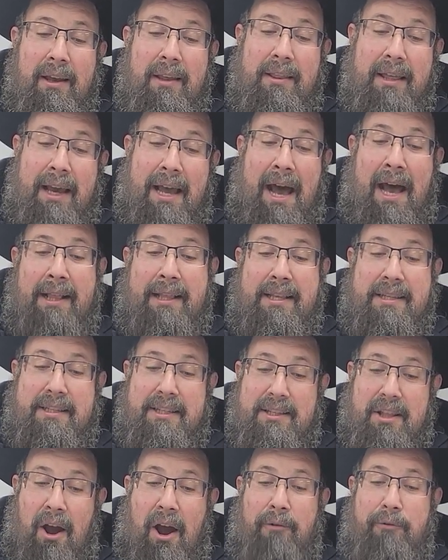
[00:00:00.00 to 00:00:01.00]
the chatas
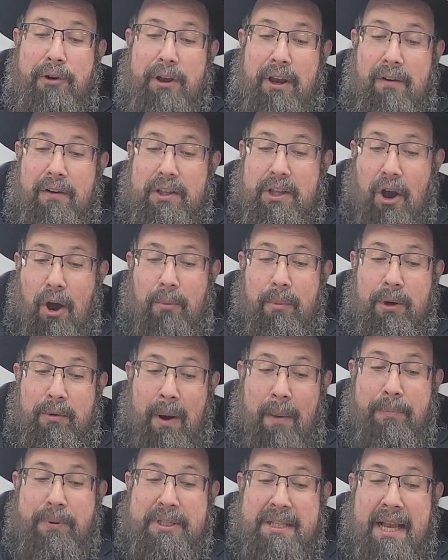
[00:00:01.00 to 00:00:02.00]
is the offering of atonement,
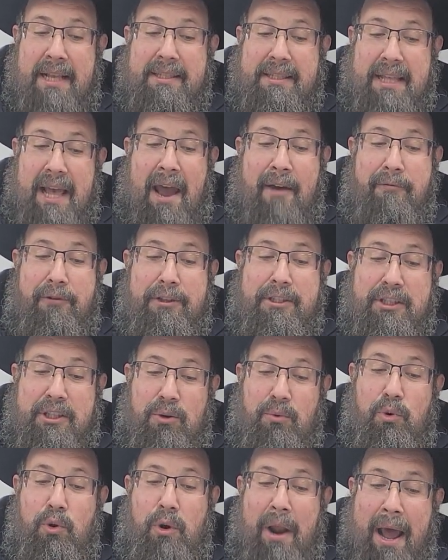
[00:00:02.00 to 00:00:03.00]
represents the efforts
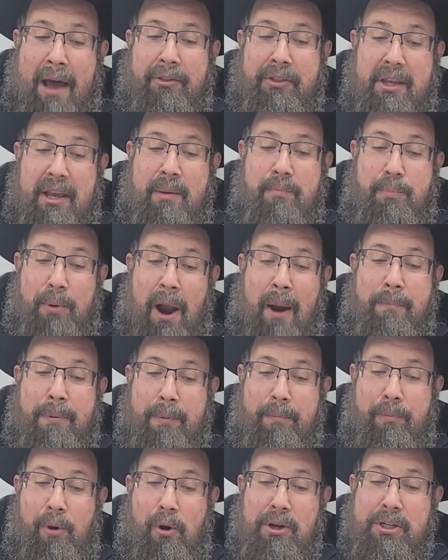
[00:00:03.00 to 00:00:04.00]
to root out the improper
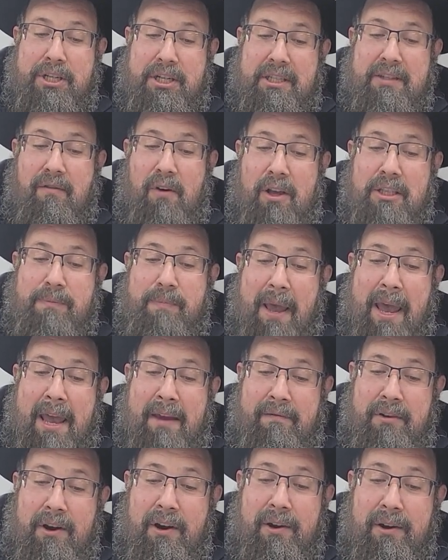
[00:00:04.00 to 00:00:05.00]
portions of one's
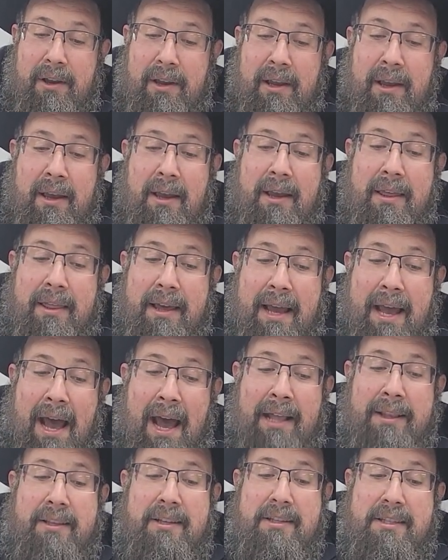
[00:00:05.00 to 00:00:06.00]
behavior. The
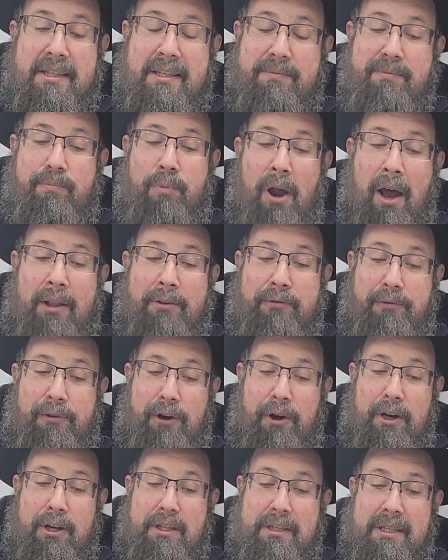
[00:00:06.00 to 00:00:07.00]
chatas is brought
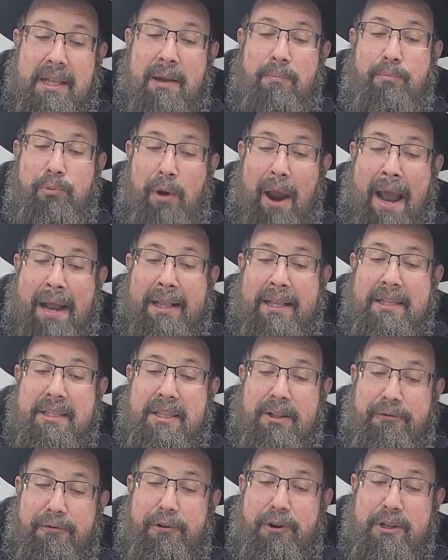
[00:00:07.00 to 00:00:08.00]
first. In practice,
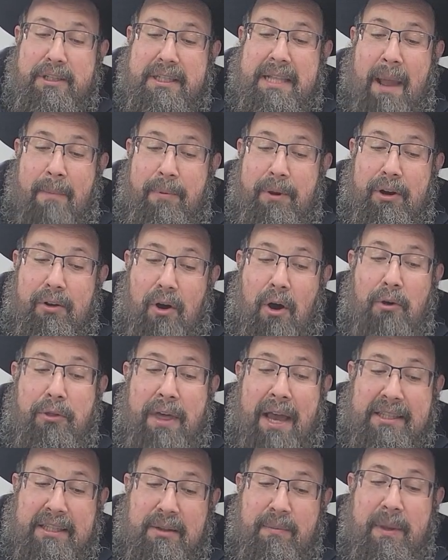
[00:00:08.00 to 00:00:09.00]
the first step in growth
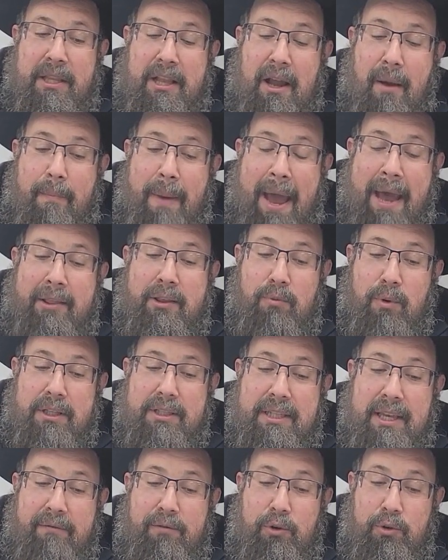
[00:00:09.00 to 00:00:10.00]
has to be to abandon
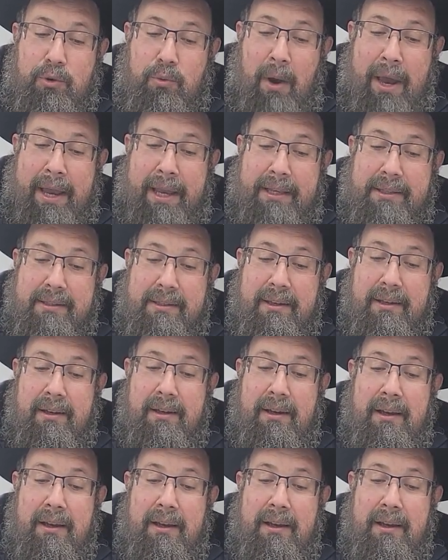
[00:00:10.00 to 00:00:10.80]
one's evil ways.